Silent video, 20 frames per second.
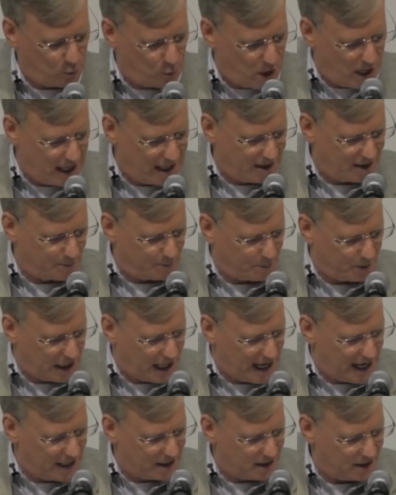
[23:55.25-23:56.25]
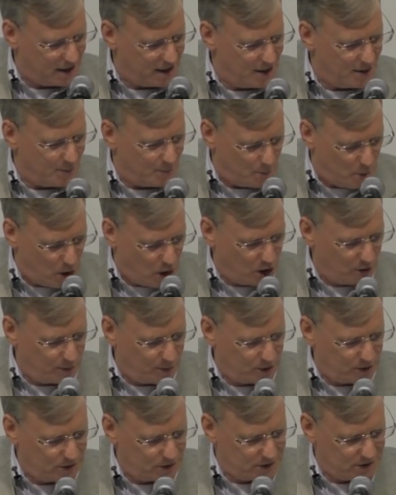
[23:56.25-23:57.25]
white and black
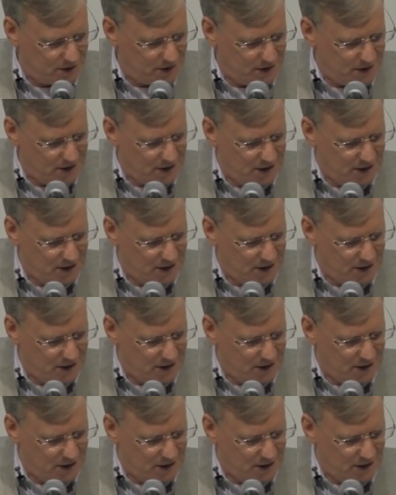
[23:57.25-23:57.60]
marble.